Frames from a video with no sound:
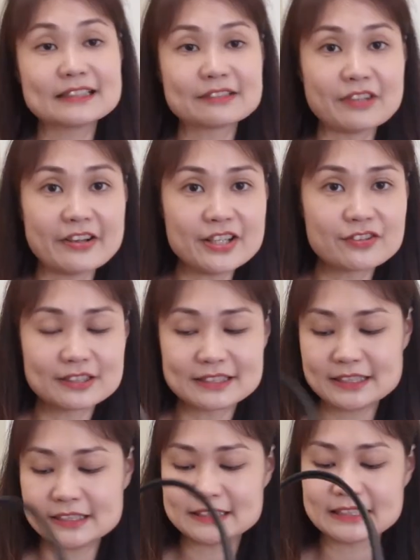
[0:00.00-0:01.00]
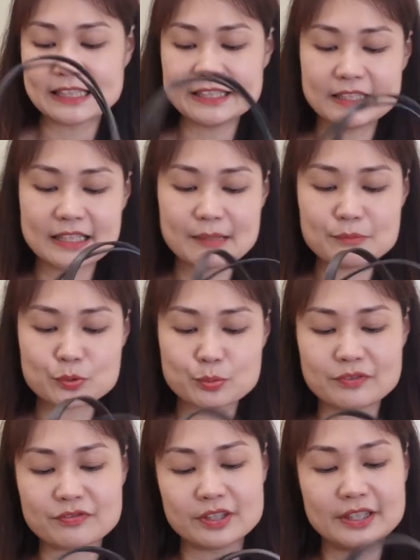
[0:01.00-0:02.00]
is a very interesting design. It comes
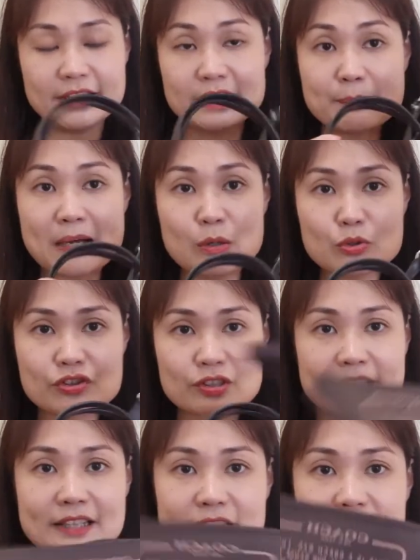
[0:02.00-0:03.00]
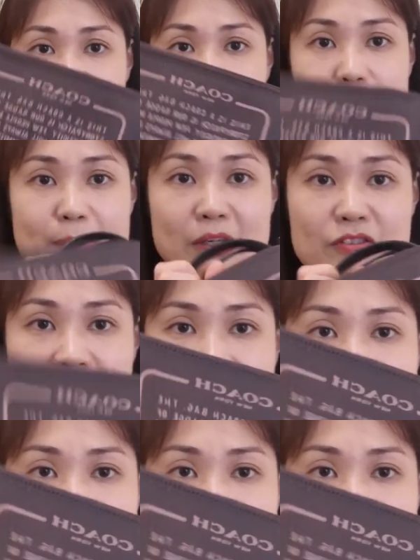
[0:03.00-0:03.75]
with an inner pouch and the inner pouch has